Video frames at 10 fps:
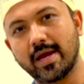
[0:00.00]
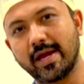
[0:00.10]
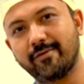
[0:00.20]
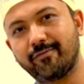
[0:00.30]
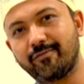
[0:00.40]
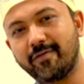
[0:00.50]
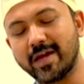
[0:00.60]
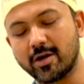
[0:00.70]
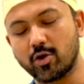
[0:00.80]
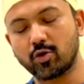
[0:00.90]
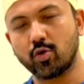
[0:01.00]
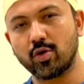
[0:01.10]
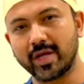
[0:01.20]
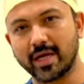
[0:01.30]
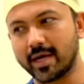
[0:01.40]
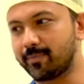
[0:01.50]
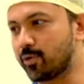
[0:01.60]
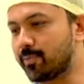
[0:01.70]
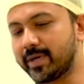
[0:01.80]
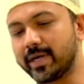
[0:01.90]
if we are not holding
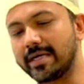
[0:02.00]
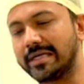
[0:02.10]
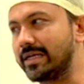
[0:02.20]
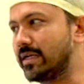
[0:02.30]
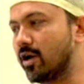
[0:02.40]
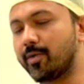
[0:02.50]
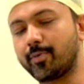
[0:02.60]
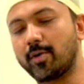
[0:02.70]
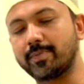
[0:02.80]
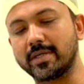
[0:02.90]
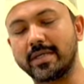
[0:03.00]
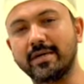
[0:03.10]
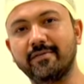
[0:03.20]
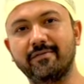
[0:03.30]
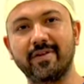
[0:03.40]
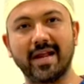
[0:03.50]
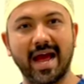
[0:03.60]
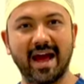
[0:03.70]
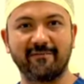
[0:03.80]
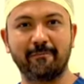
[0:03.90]
appropriately or properly, we'll
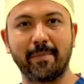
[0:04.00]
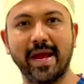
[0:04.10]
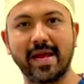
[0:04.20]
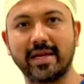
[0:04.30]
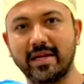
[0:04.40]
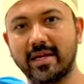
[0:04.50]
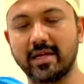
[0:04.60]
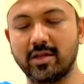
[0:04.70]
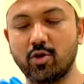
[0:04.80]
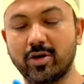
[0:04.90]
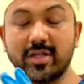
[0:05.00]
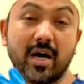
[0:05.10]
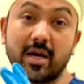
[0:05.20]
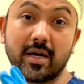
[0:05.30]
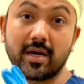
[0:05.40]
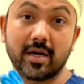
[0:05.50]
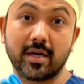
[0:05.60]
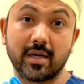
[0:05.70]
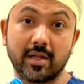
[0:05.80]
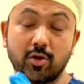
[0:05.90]
have pain not
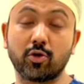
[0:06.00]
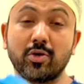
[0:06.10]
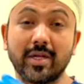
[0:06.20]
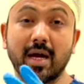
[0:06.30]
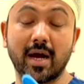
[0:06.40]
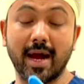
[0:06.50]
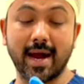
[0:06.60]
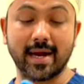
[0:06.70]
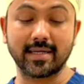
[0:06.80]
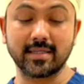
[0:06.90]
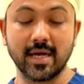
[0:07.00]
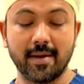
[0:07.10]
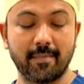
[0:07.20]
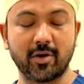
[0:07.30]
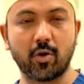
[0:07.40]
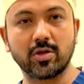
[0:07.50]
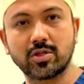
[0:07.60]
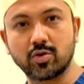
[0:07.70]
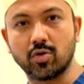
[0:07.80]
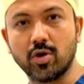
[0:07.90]
only in our hands, but
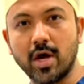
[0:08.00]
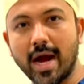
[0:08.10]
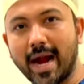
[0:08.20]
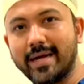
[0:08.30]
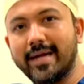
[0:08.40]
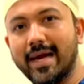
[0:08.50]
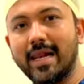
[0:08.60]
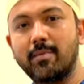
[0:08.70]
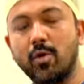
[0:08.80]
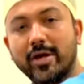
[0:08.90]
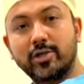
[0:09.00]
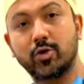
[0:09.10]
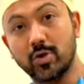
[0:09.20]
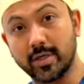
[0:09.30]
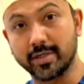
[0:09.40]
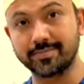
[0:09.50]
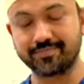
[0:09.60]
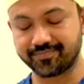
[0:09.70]
also at the elbow and shoulder.